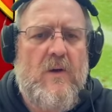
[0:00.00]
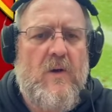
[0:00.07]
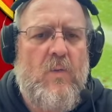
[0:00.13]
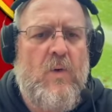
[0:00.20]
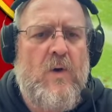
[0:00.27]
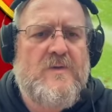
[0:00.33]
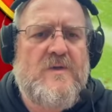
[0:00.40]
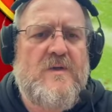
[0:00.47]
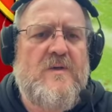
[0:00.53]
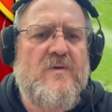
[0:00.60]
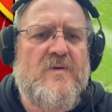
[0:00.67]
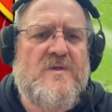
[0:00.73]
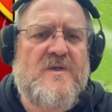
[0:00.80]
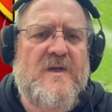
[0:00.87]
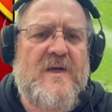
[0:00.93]
What do
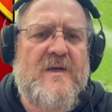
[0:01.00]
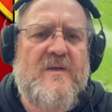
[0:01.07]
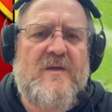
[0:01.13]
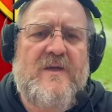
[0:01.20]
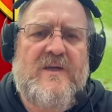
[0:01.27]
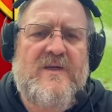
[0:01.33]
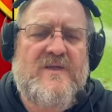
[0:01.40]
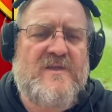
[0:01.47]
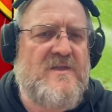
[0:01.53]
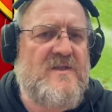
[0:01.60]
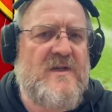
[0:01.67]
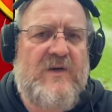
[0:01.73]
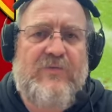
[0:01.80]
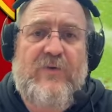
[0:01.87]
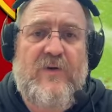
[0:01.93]
you see that is
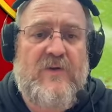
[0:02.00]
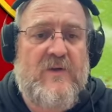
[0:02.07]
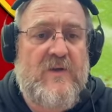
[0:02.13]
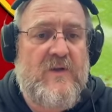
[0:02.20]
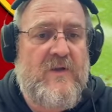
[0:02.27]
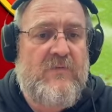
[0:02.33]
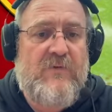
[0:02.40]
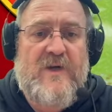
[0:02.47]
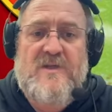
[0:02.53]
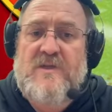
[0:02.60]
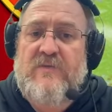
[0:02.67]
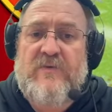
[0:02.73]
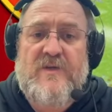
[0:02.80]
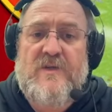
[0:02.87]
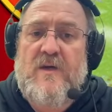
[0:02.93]
different that the rest
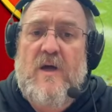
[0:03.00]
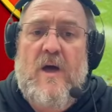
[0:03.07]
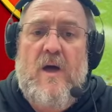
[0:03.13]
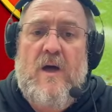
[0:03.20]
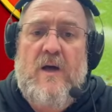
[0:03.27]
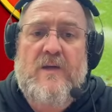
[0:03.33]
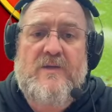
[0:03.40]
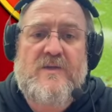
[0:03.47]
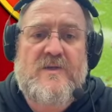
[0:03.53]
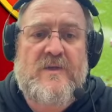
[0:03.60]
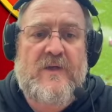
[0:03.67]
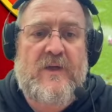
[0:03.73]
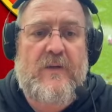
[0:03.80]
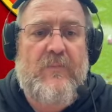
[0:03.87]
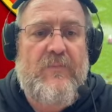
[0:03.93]
of us can't
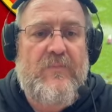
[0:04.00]
see?